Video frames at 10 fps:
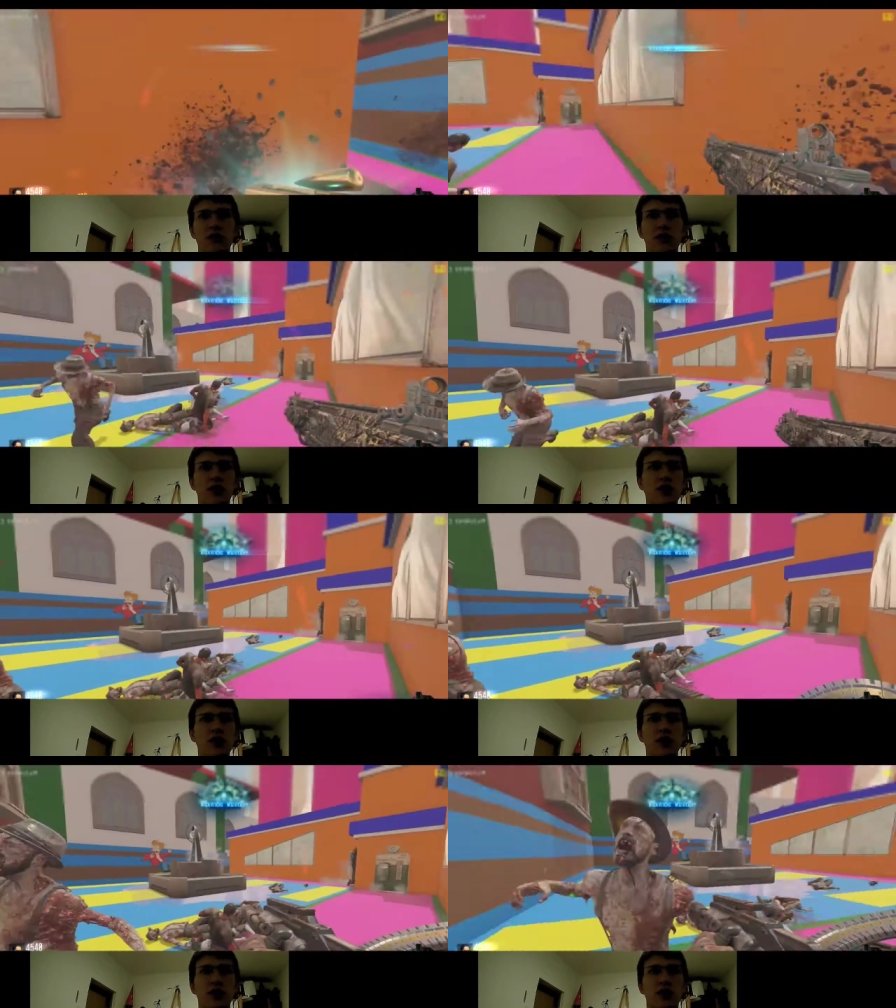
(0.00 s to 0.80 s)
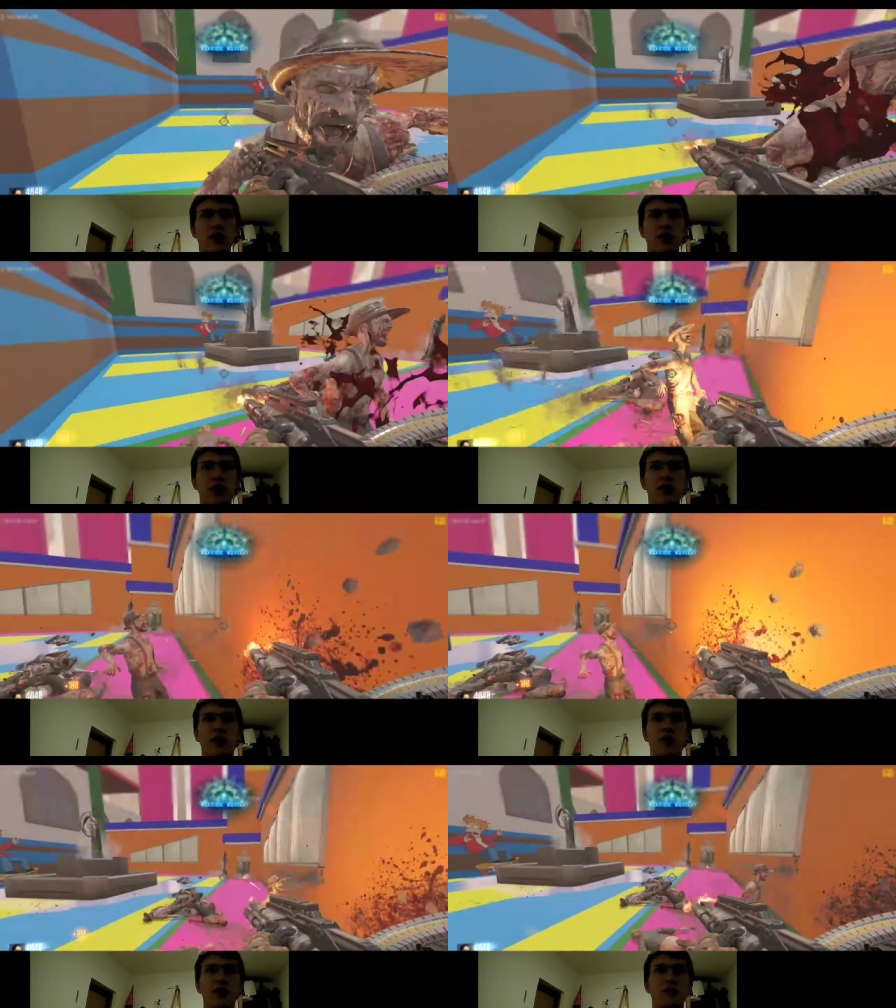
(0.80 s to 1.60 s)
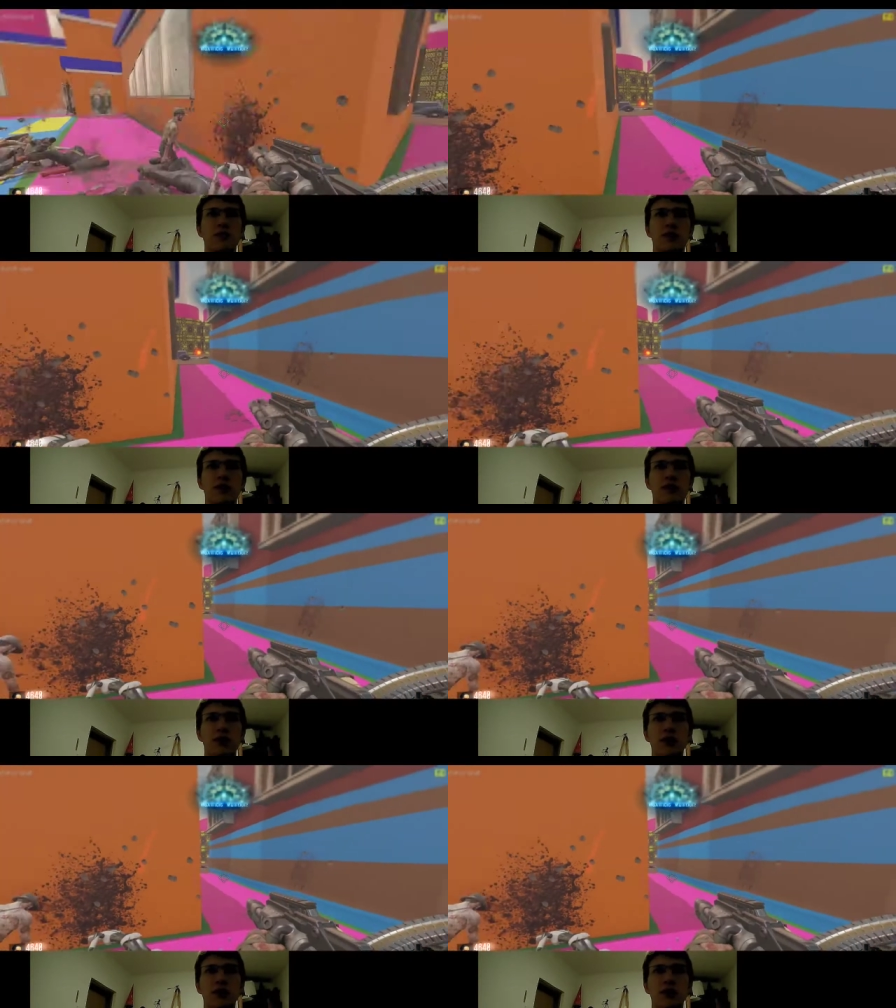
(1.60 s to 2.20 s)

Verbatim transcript: the zombies. Oh, wanna eat me?